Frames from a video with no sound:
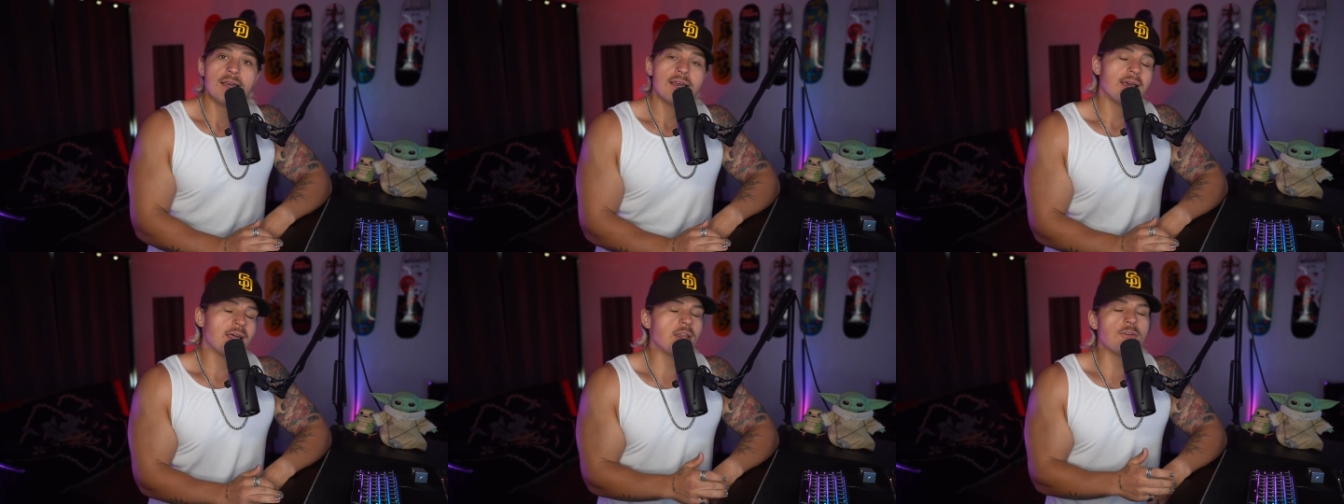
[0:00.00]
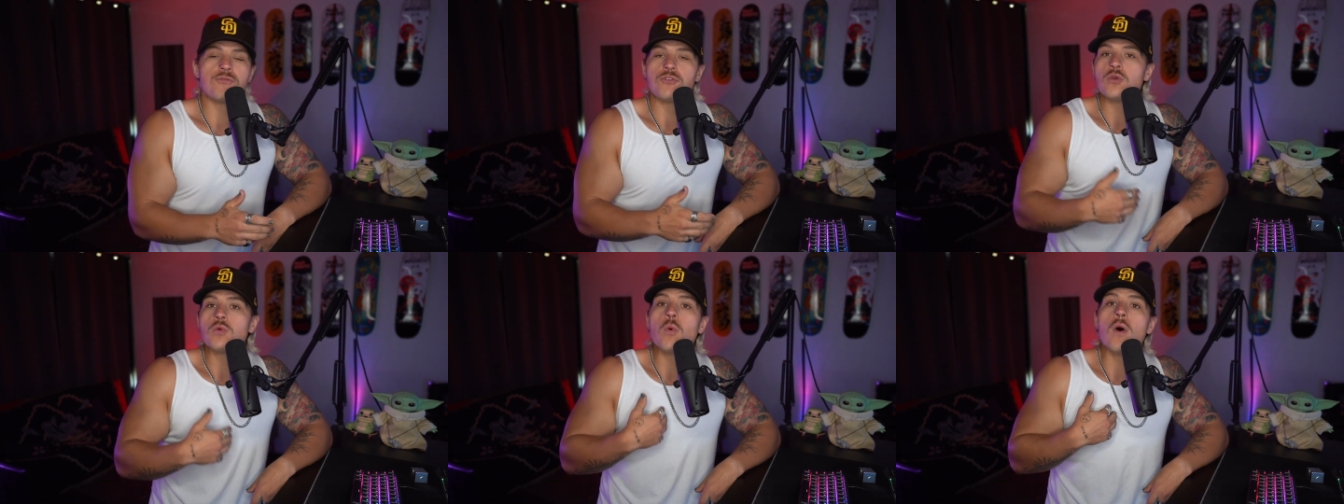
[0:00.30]
And
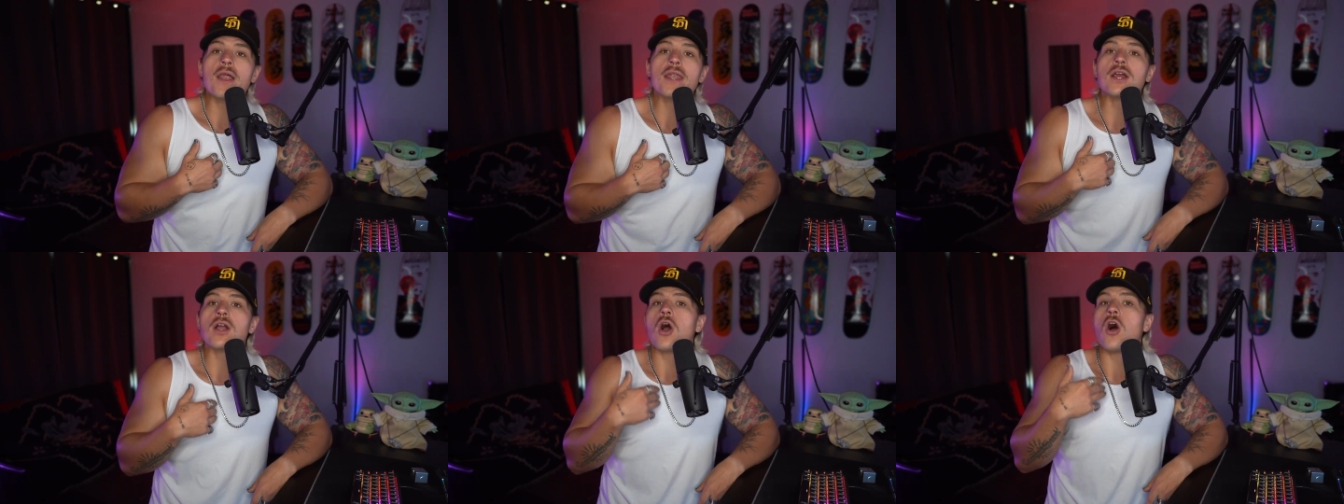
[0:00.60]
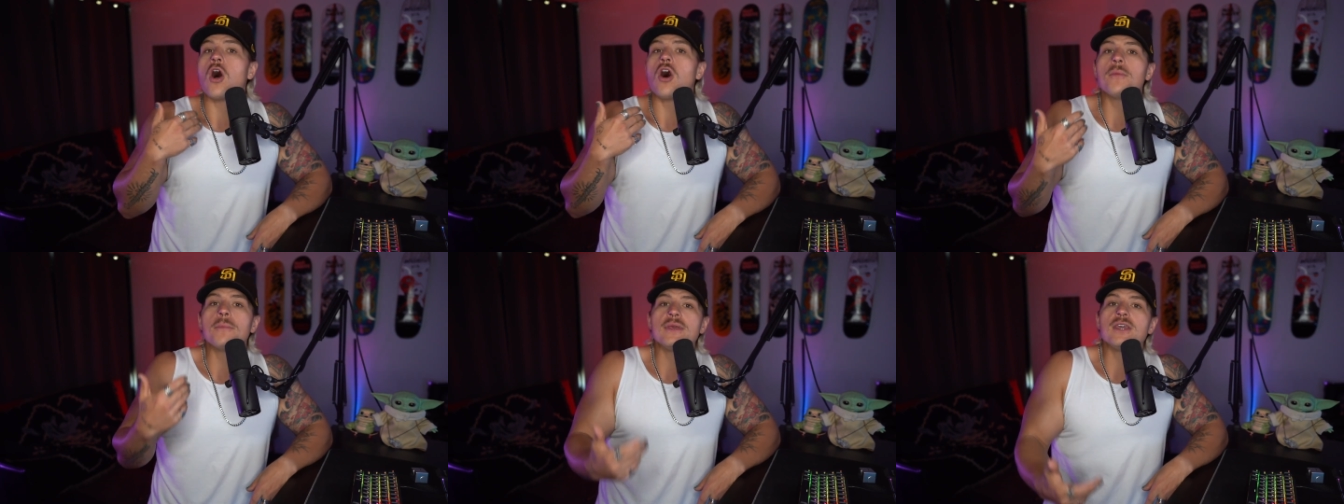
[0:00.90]
if you want to
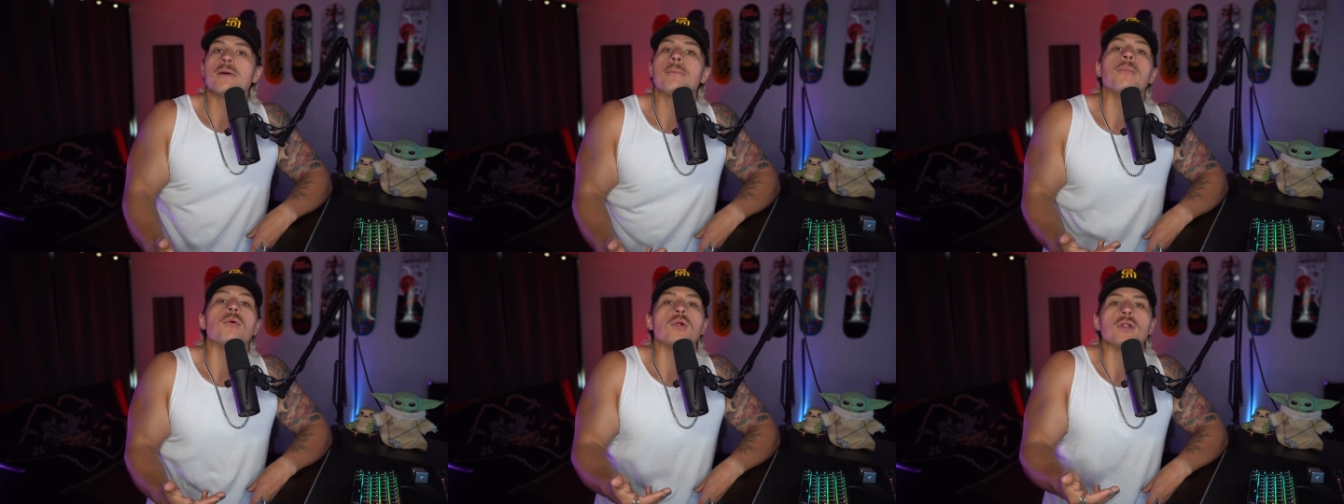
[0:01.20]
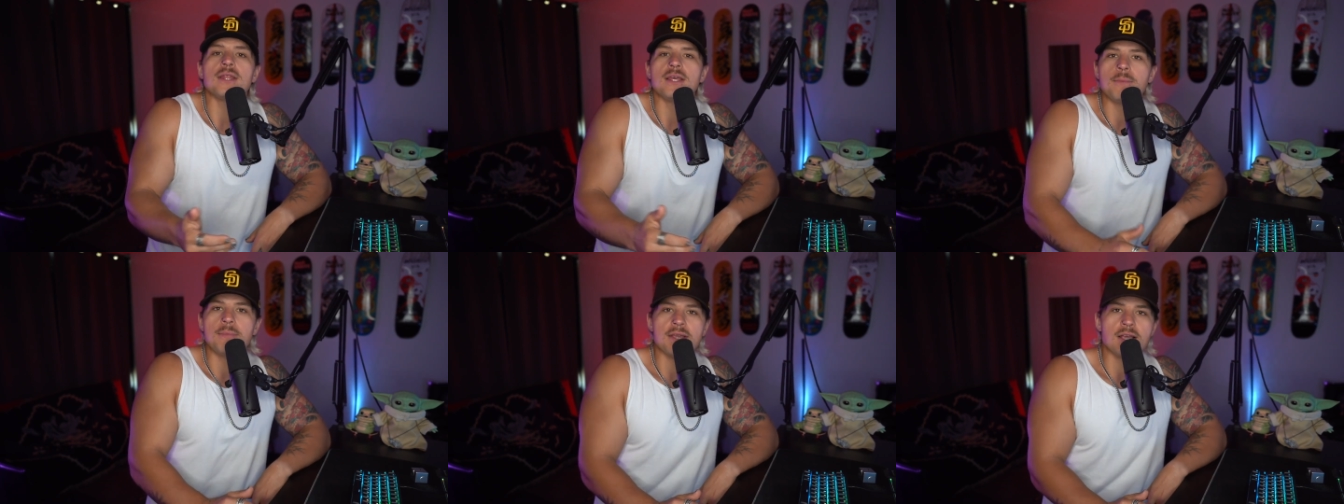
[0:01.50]
call me a
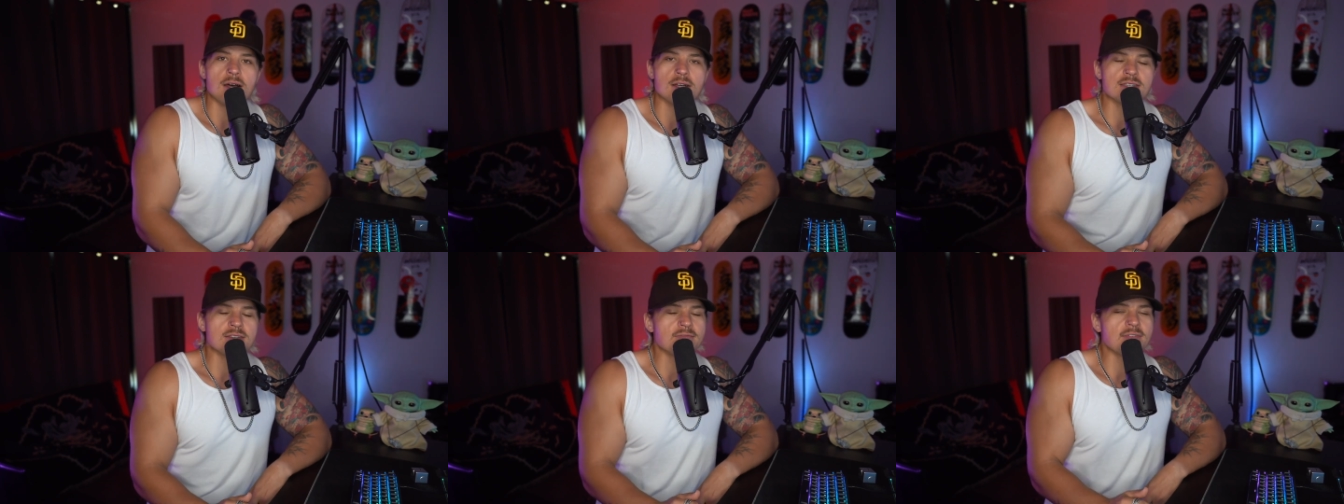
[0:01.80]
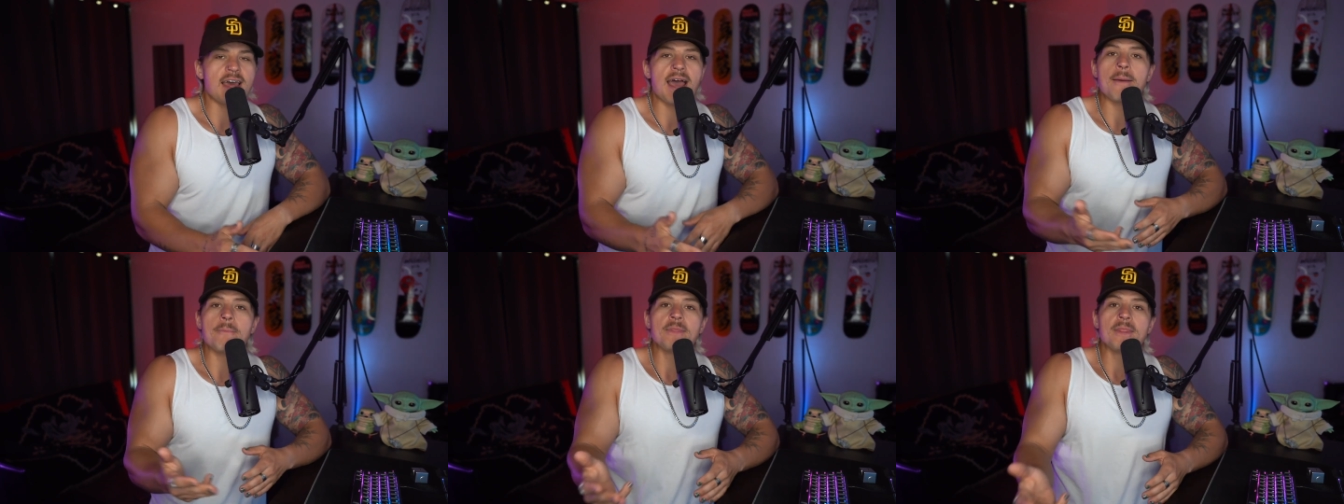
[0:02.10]
bully because of
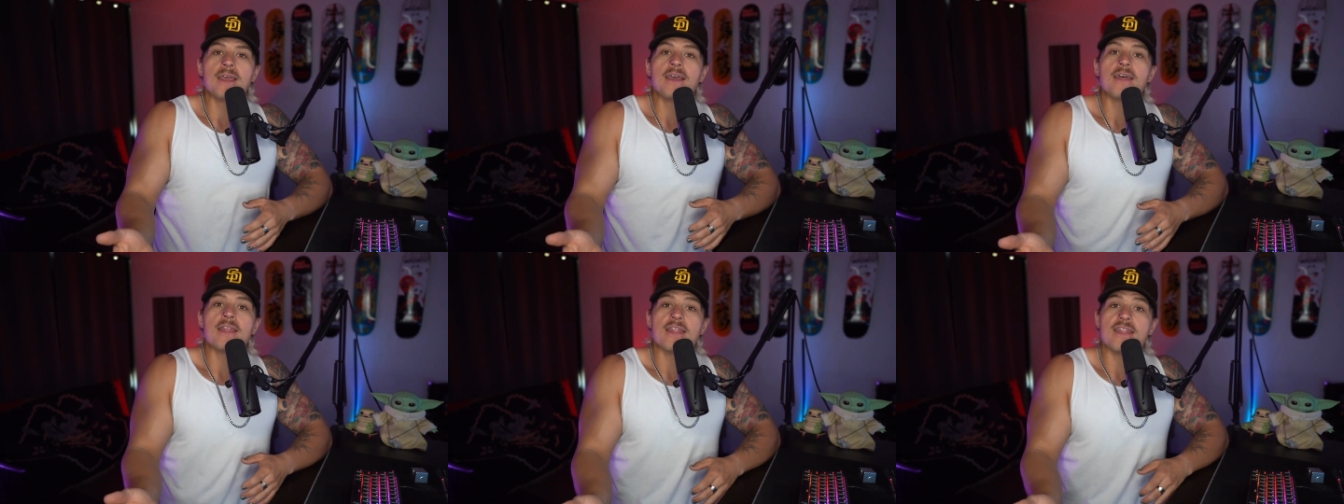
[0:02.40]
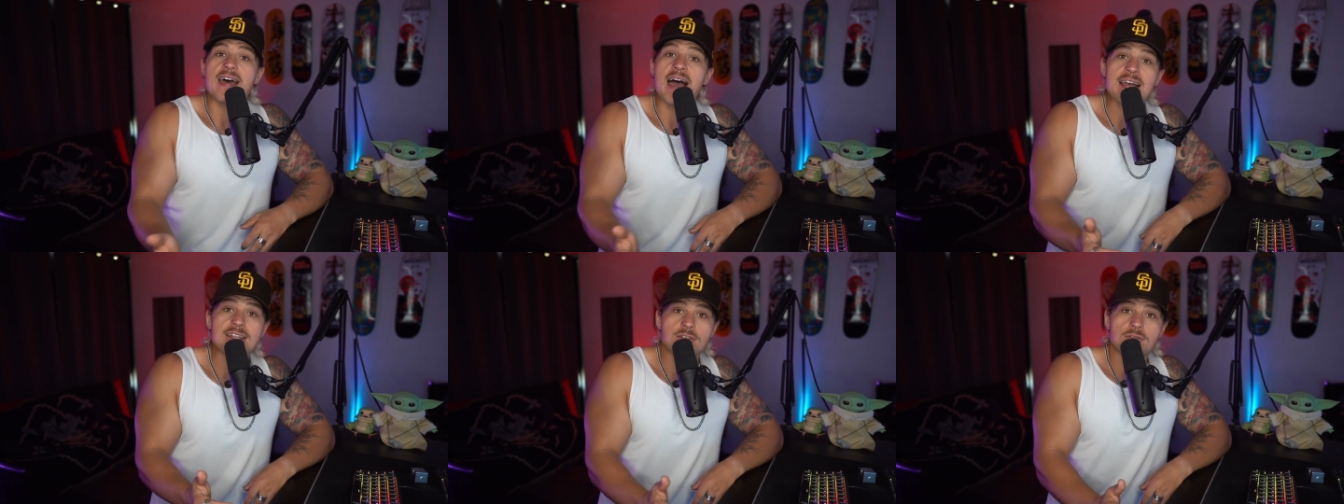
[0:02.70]
that,
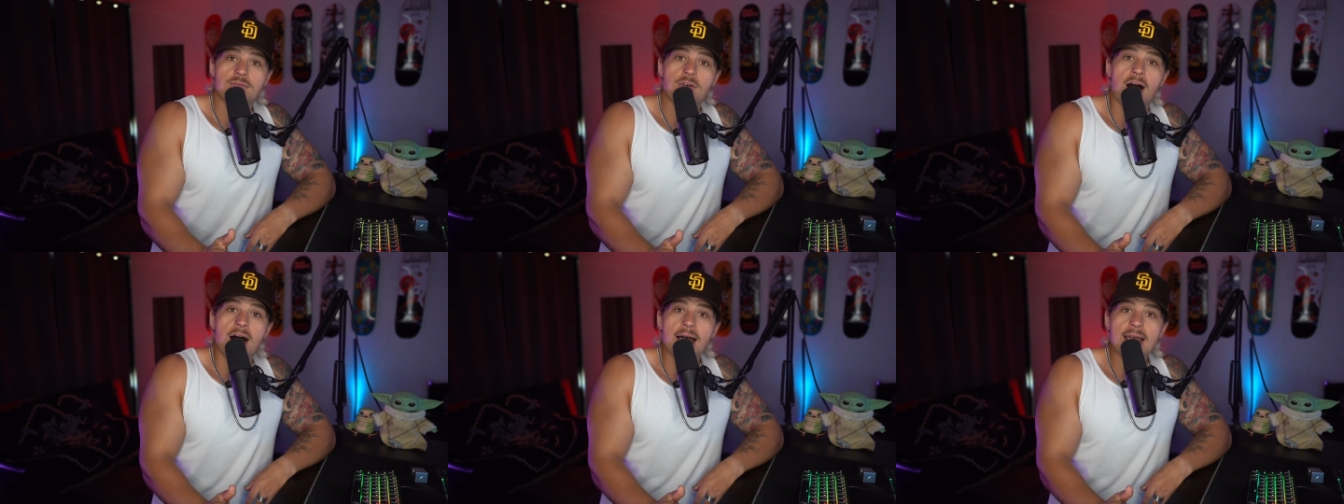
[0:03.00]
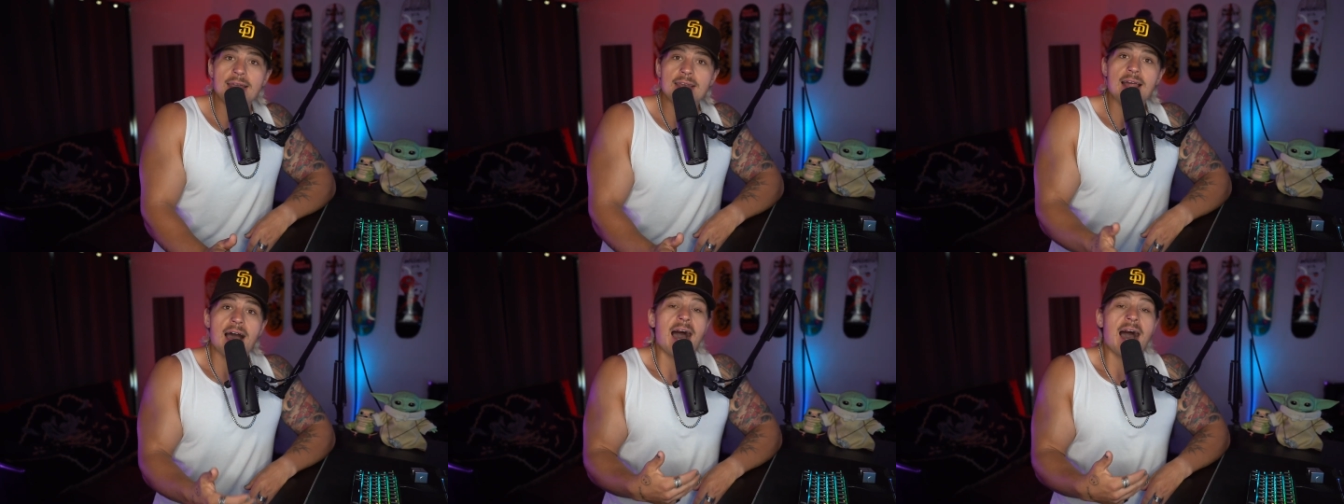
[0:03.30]
that's fine.